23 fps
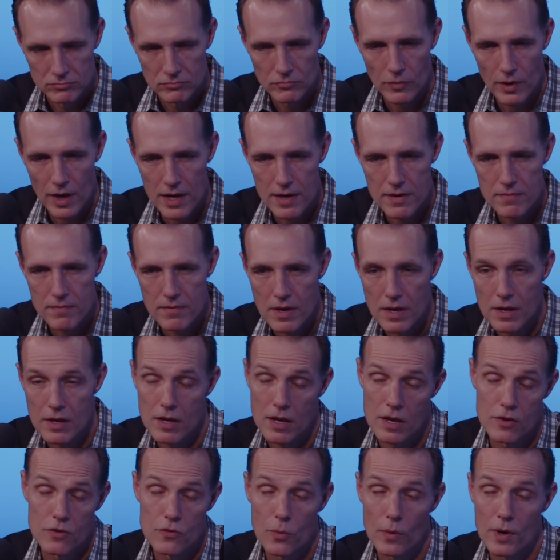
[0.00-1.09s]
Right.
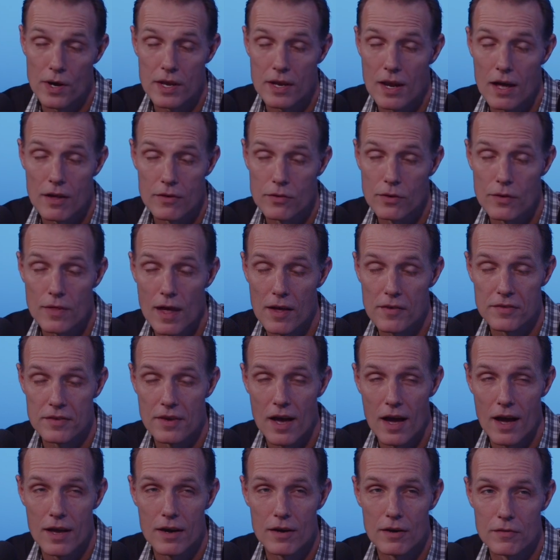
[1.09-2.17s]
In
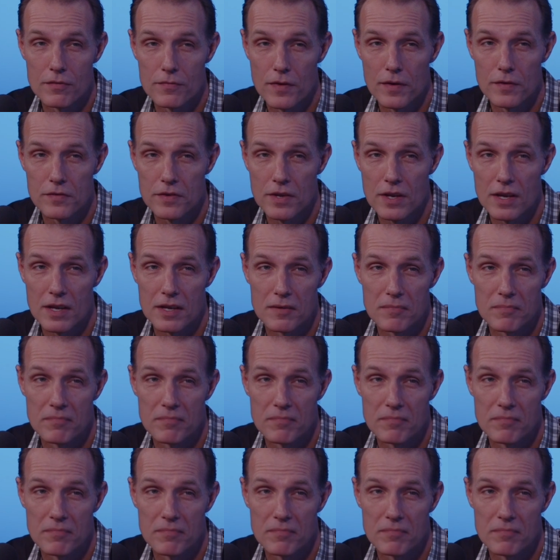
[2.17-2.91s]
2009 or 15?